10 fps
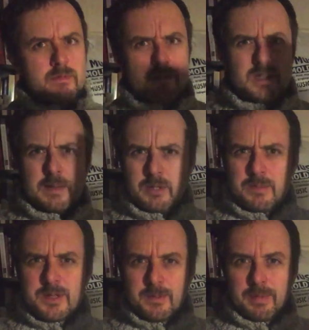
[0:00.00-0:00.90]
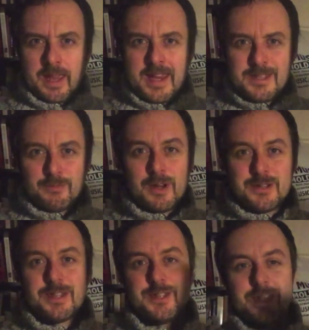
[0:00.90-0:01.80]
stepped up to the plate, rose
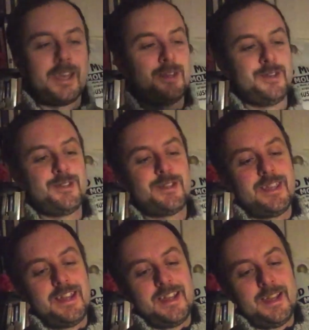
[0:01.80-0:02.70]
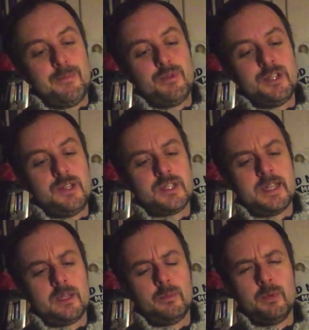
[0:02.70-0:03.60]
to the challenge, and produced an
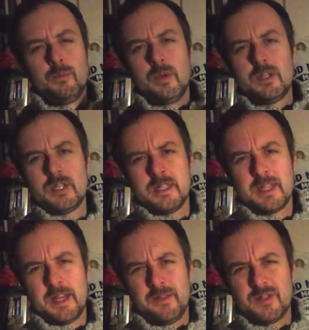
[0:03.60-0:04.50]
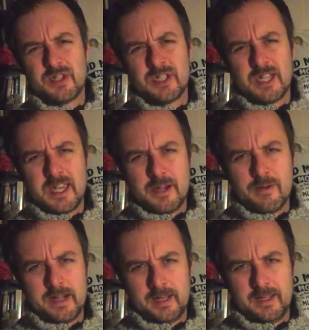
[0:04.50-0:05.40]
album which is kind of
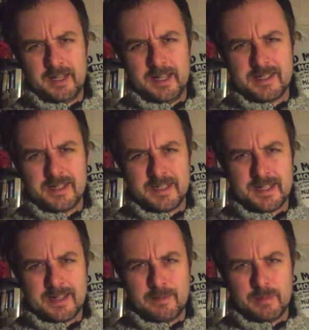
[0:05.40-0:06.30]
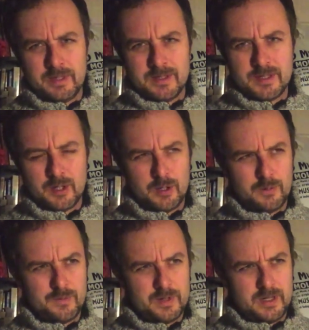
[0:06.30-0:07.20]
searing in its indictment
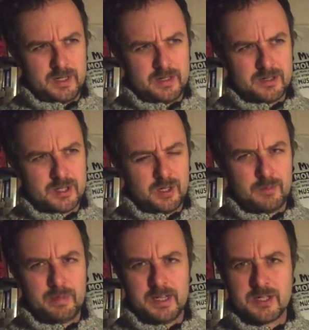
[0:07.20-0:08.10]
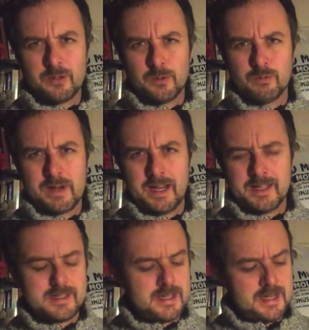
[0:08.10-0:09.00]
of certain political
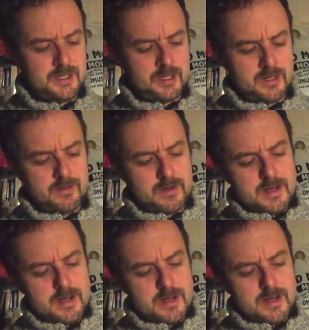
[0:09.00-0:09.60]
realities, you know.